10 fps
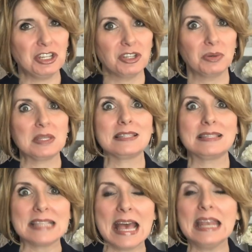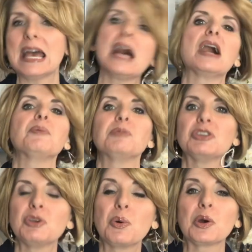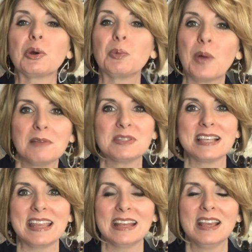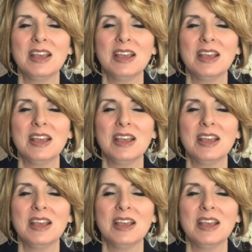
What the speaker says: to do is set up your website.